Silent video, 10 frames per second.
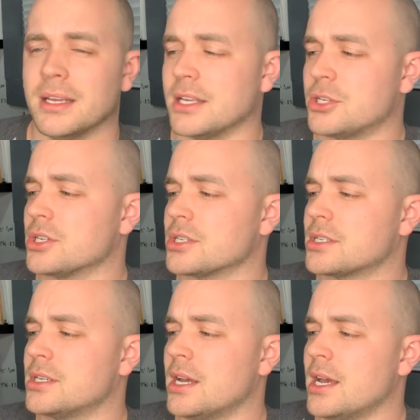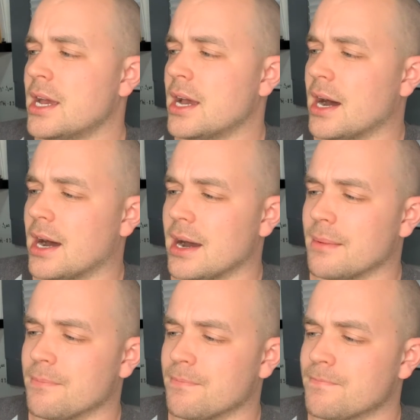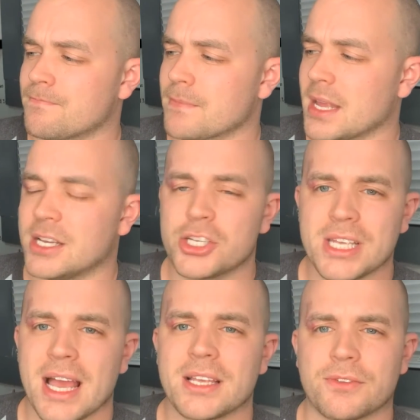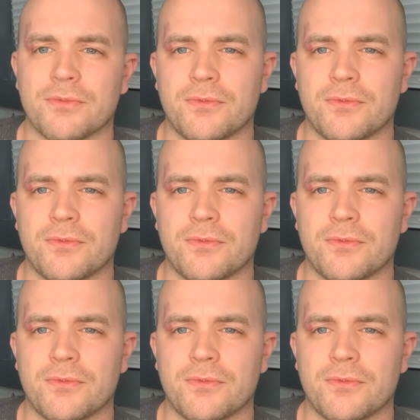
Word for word: It just has